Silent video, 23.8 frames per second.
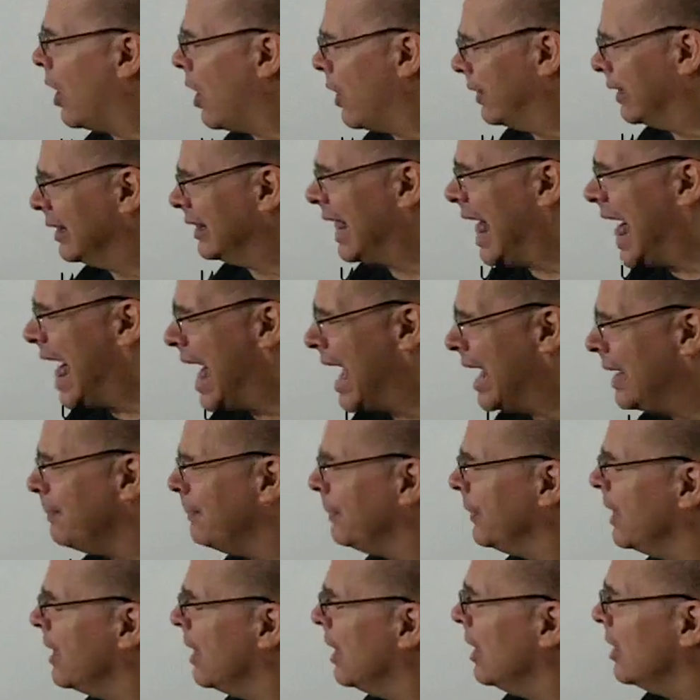on the line.
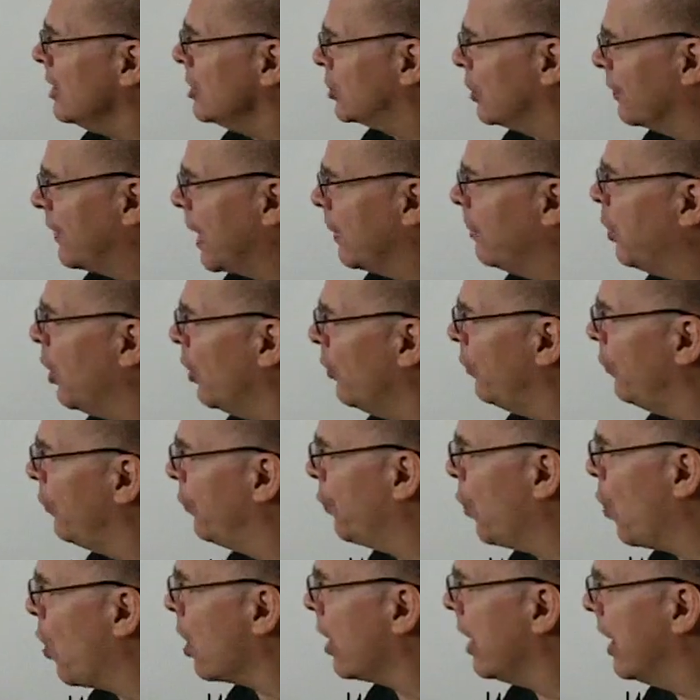So if I put
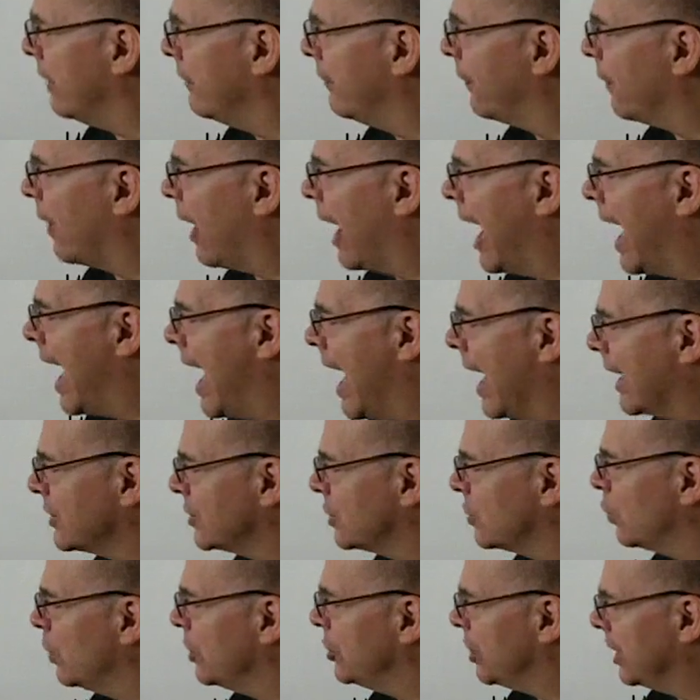4 in for
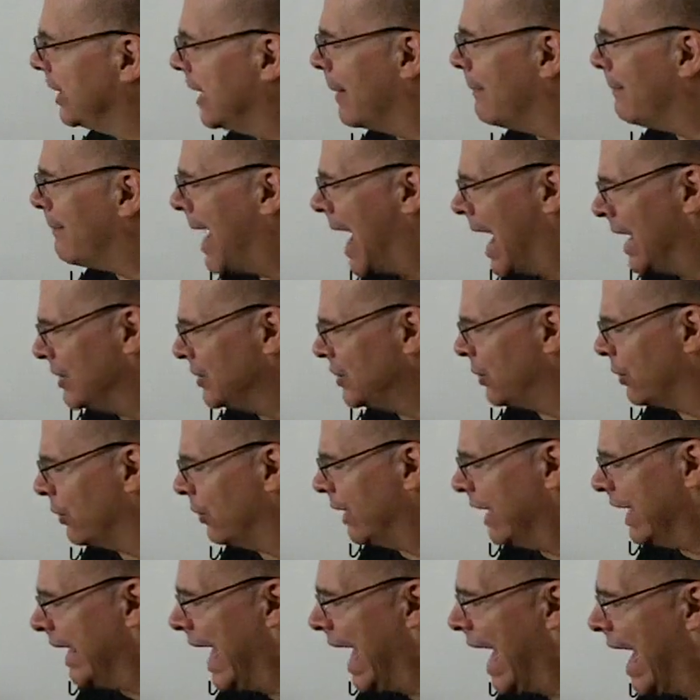x, we should get minus
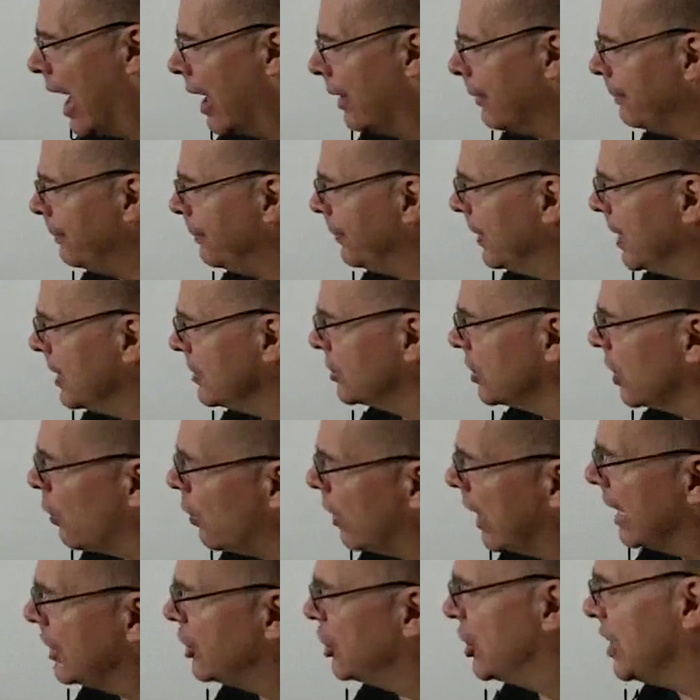3 out. And so
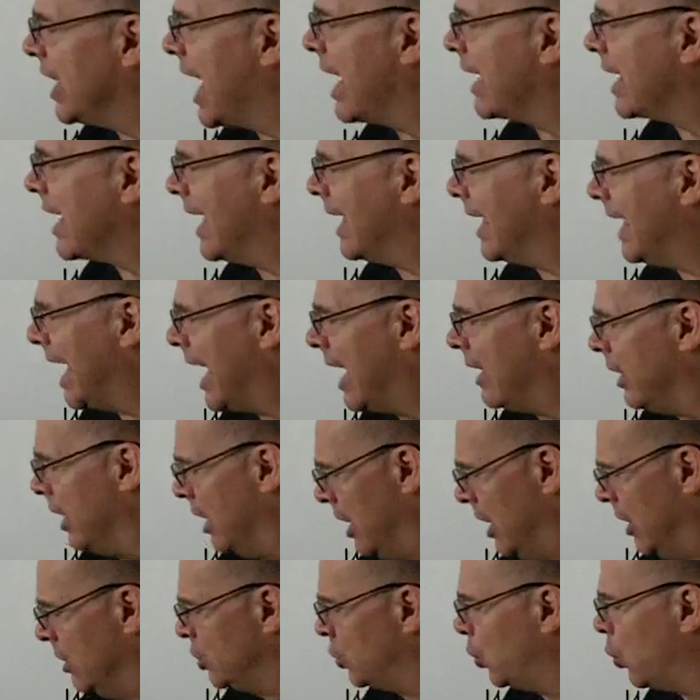when I check, I get
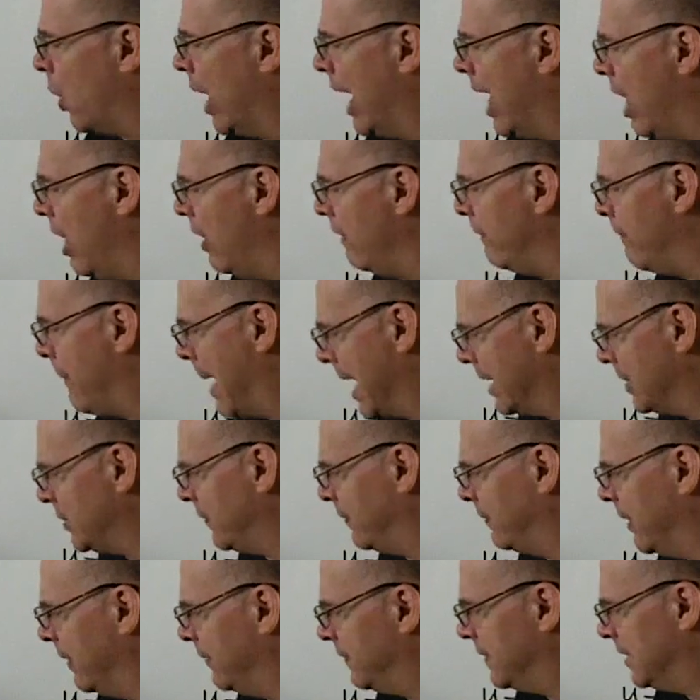12 minus
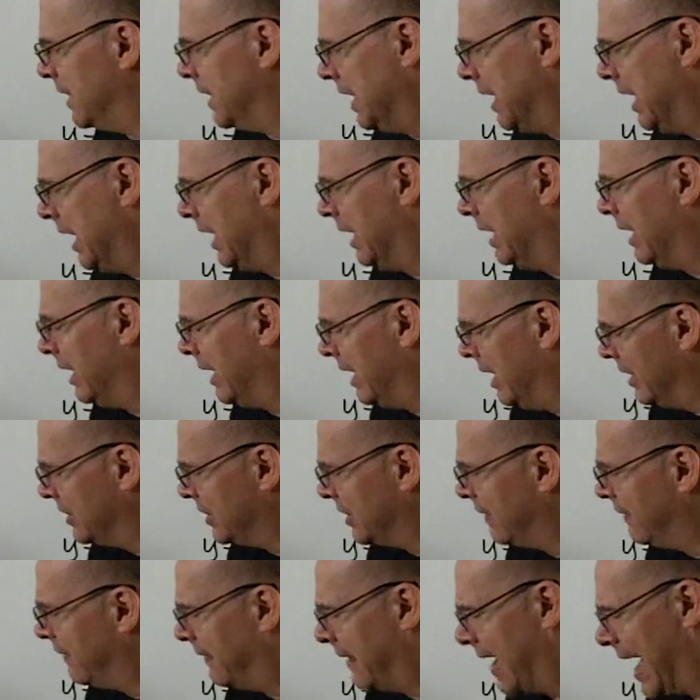15 is
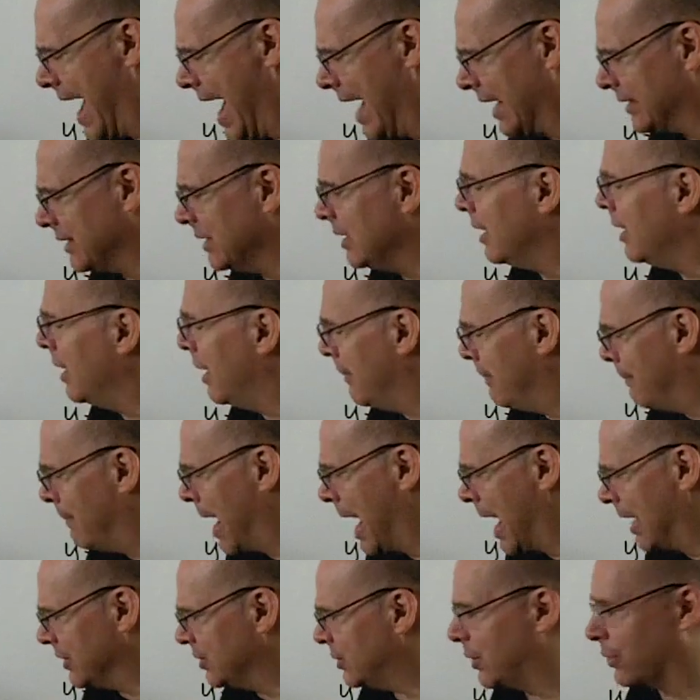in fact
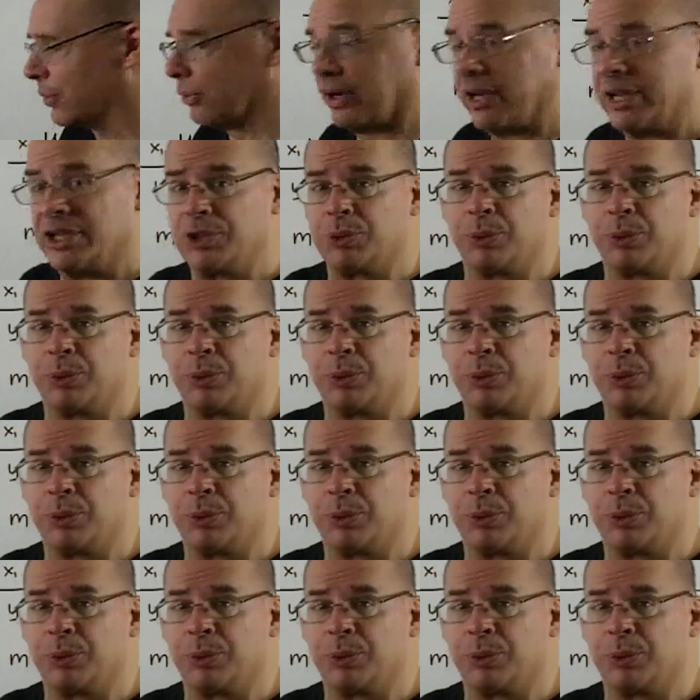minus 3 as